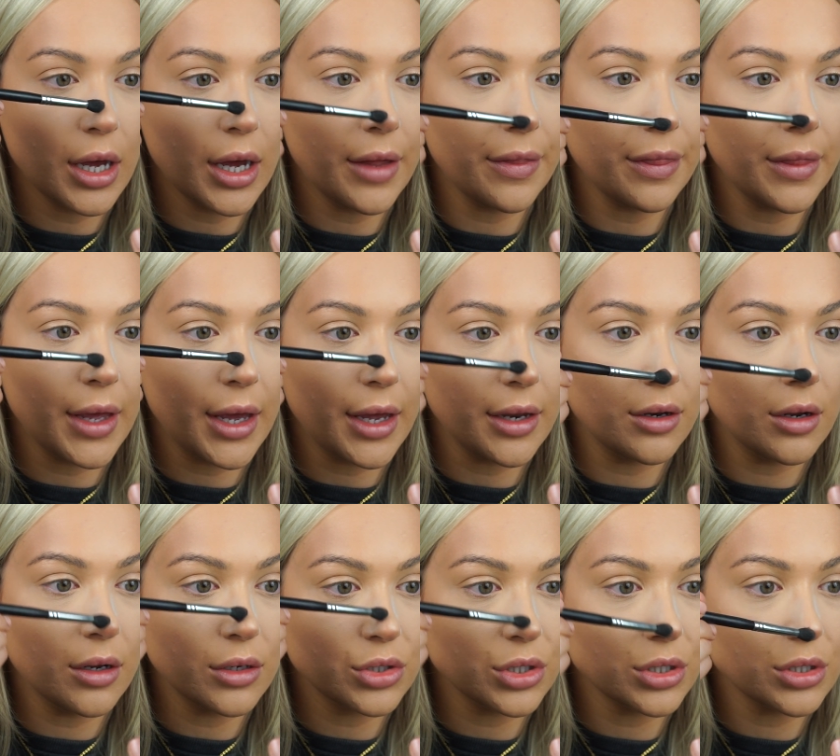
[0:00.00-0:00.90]
and then
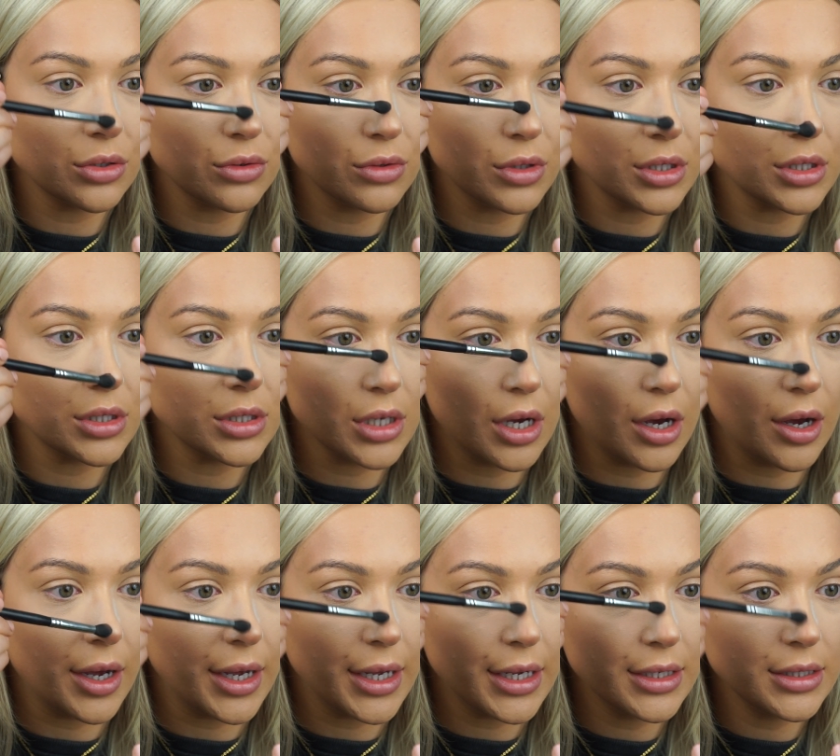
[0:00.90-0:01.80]
just on the
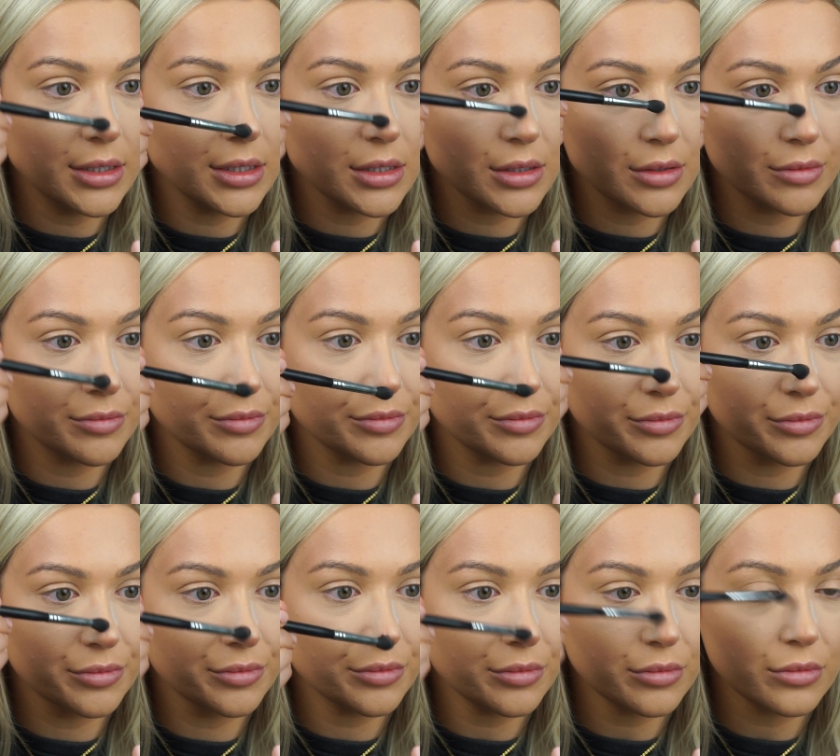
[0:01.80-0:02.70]
sides.
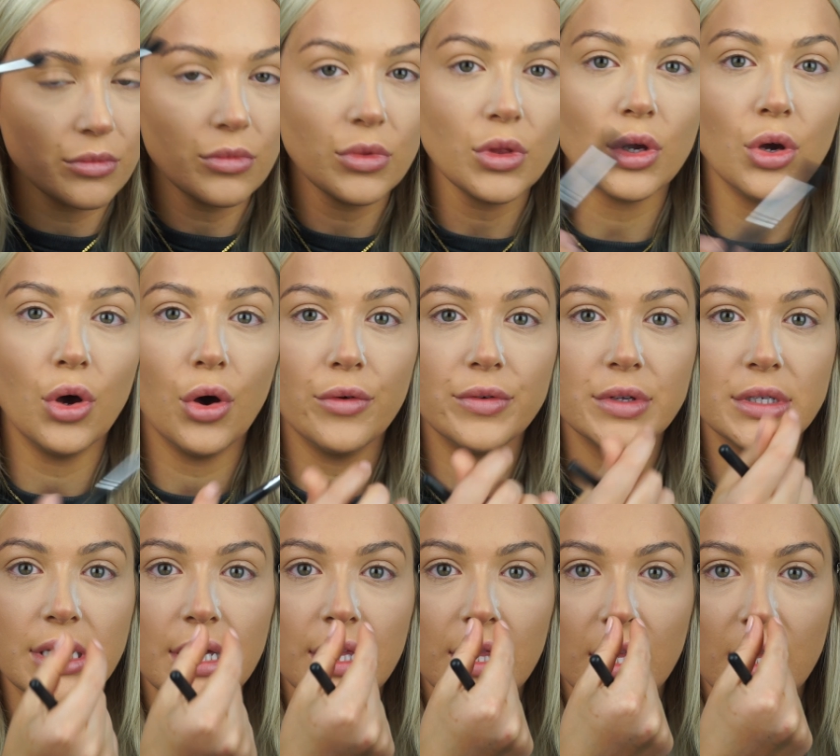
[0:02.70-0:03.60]

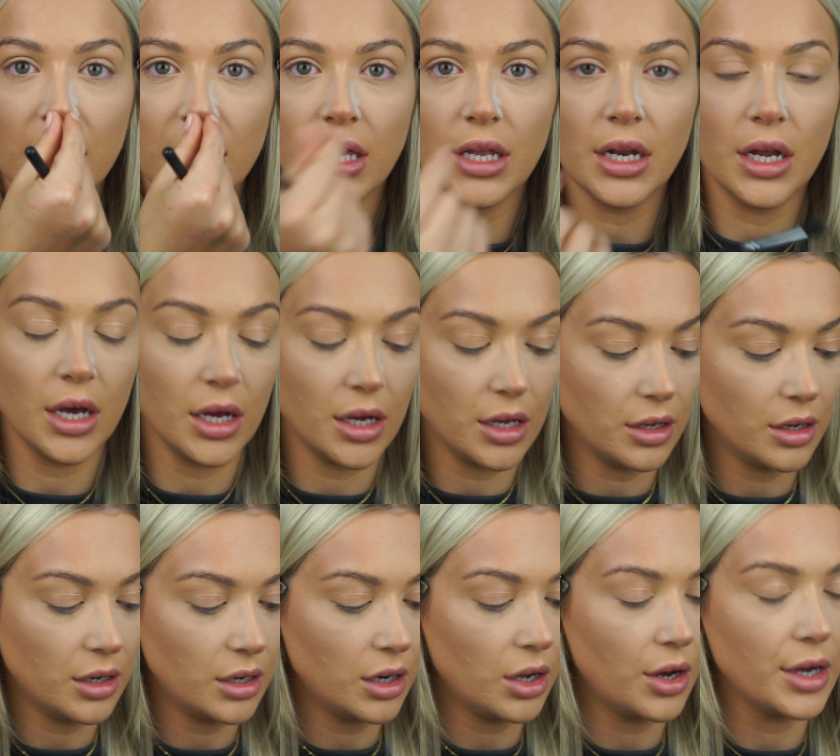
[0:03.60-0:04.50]
Obviously the thinner
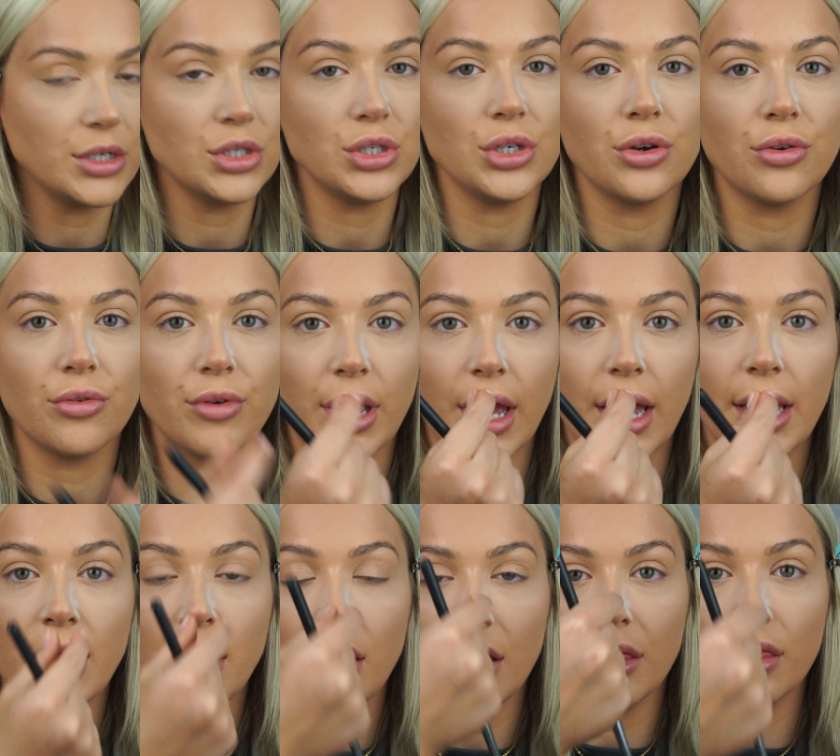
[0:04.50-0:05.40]
lines you
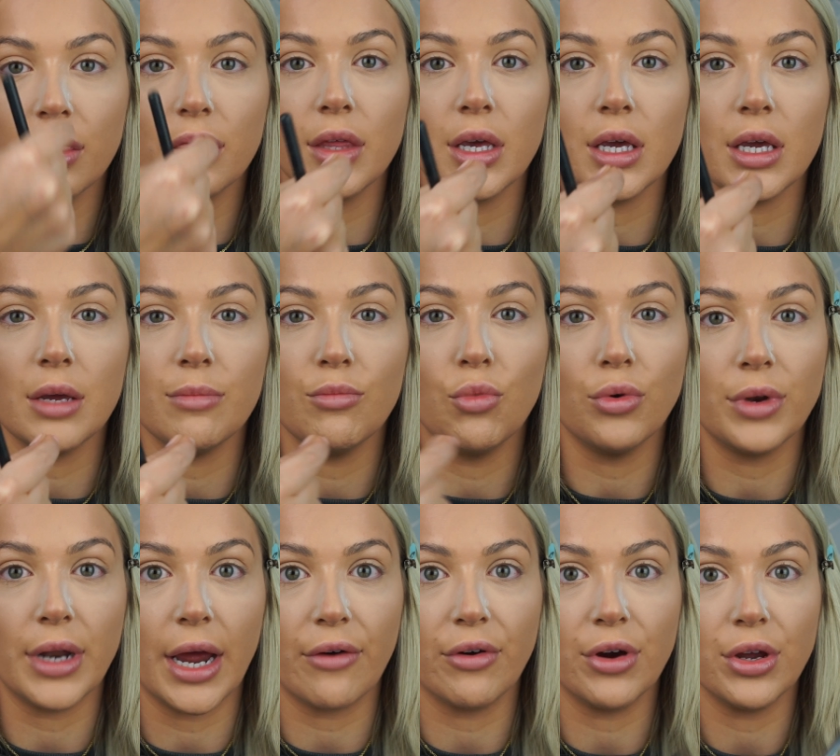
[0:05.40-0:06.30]
create, the more
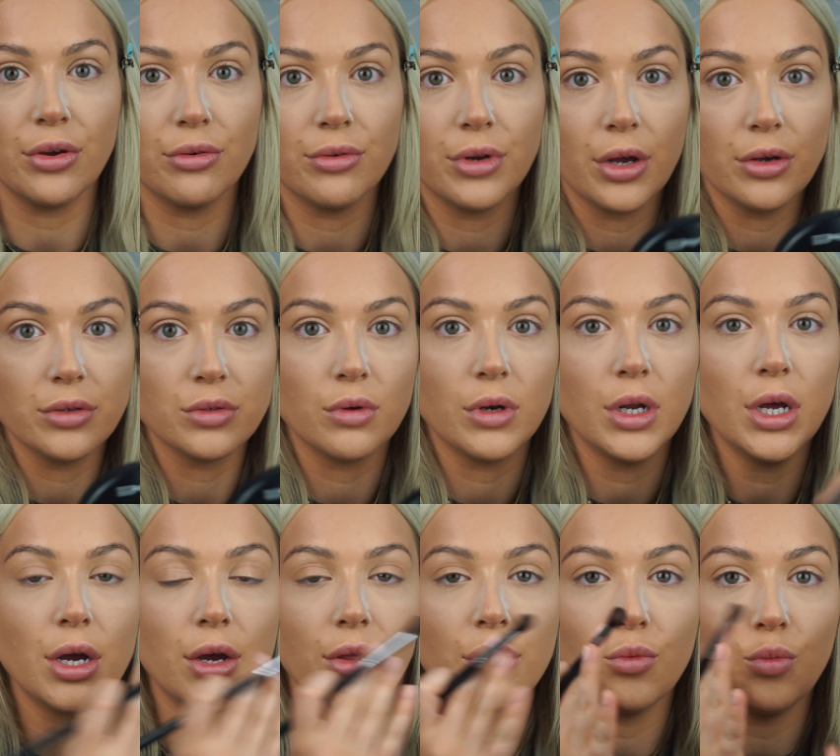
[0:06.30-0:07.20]
narrow your nose will
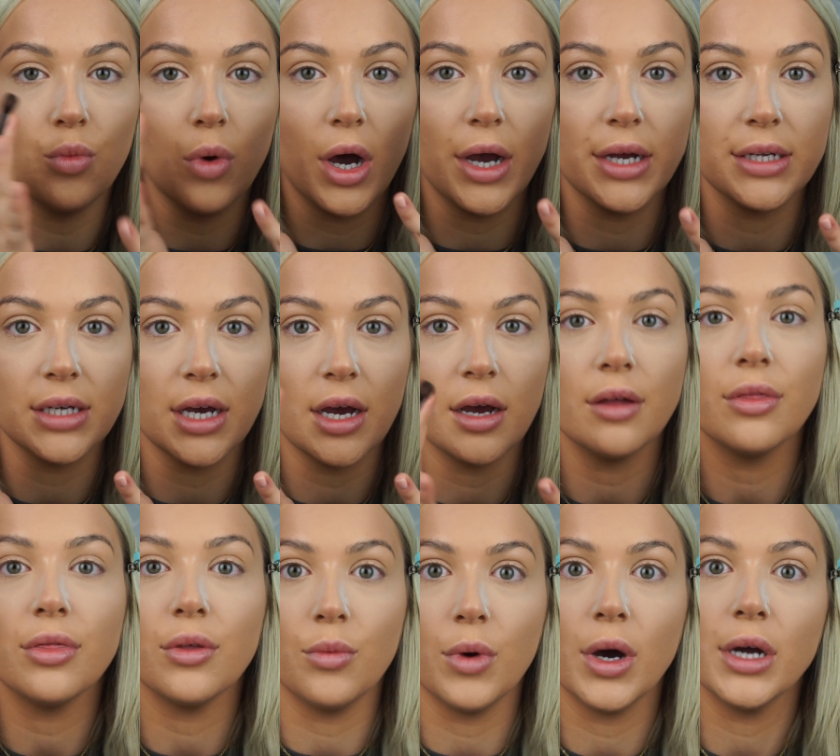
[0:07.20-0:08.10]
look, the wider,
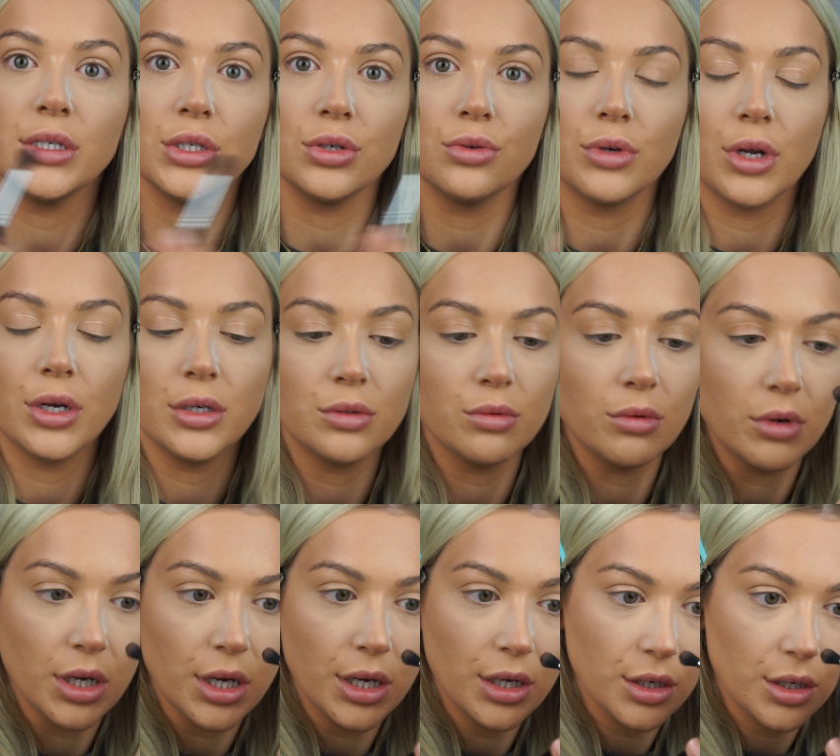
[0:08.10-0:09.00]
the wider your nose will
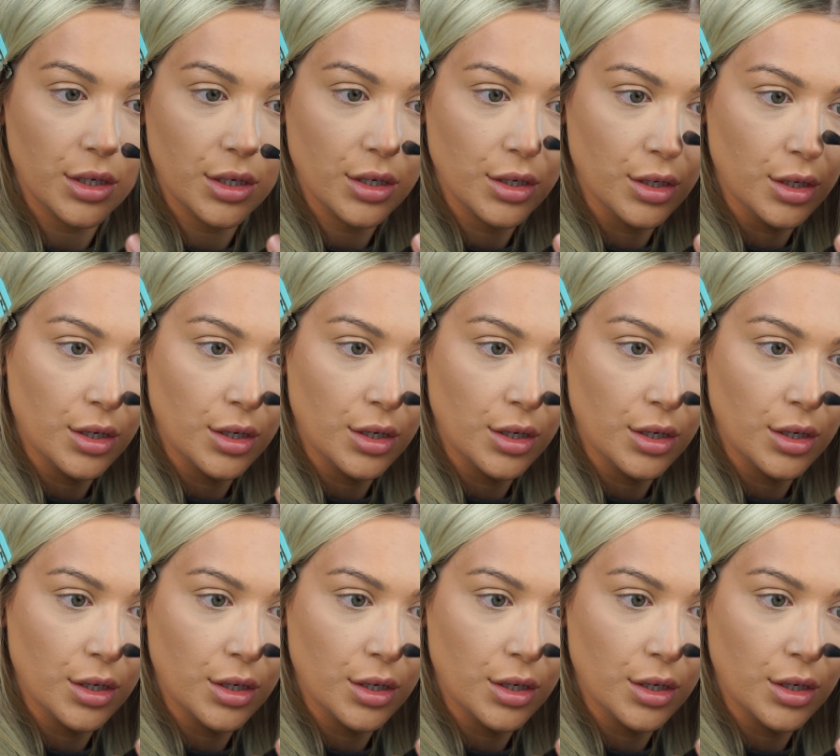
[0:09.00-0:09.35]
look.